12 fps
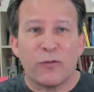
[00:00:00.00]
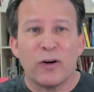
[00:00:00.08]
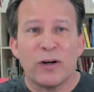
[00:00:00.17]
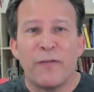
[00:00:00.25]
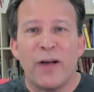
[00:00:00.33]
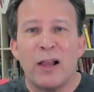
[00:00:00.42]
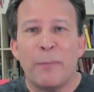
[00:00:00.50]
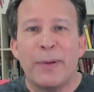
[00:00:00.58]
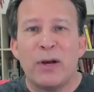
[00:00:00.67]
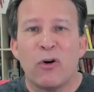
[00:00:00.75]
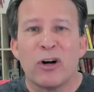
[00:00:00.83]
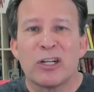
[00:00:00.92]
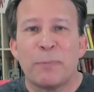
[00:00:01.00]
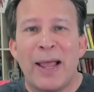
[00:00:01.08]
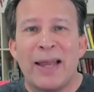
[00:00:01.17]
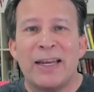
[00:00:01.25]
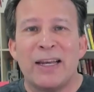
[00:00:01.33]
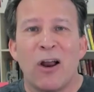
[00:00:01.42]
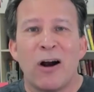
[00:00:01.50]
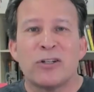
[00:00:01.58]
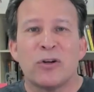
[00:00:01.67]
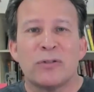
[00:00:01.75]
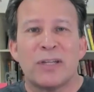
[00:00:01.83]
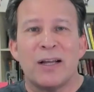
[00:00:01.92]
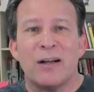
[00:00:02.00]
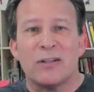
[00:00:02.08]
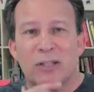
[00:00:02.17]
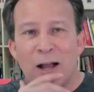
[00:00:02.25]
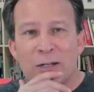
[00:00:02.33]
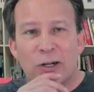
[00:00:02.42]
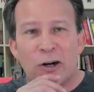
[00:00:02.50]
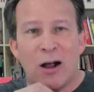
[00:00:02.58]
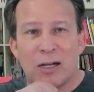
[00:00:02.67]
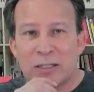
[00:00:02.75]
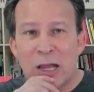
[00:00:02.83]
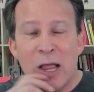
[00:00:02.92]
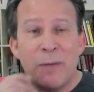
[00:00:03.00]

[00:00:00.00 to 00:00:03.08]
for developing or expanding large hotels, concert halls,